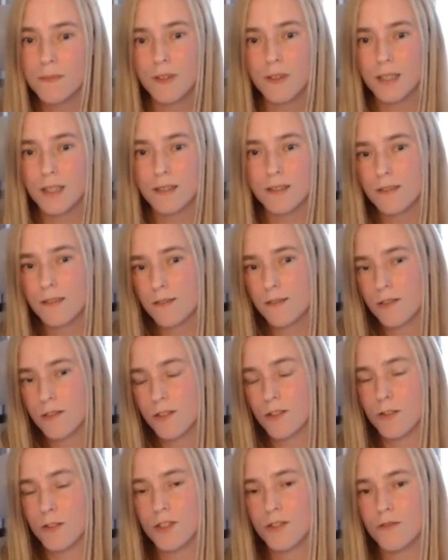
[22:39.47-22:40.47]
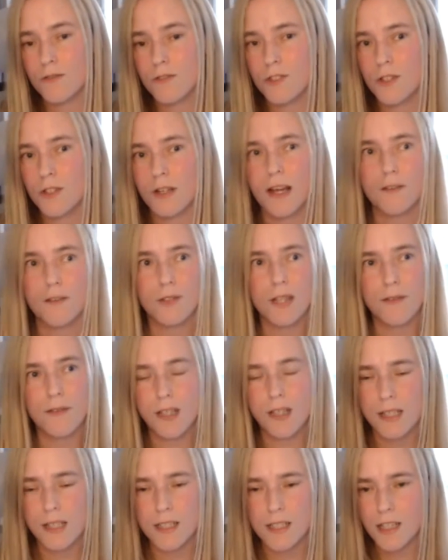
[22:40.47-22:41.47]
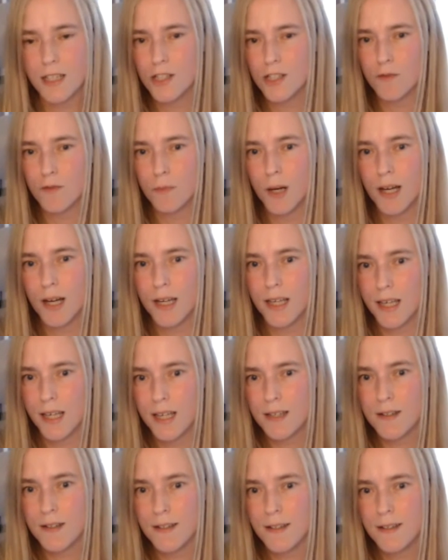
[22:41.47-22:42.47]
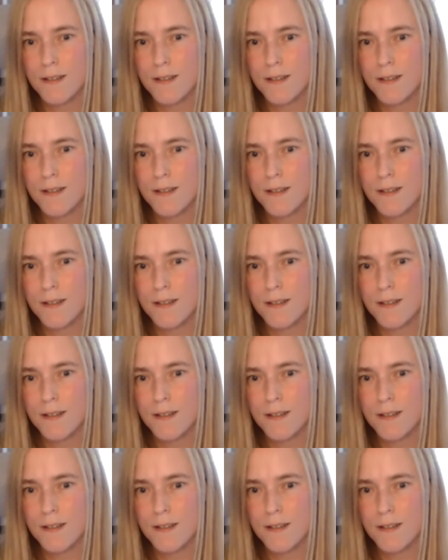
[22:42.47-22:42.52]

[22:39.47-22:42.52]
And, you don't have to have any intention of buying it.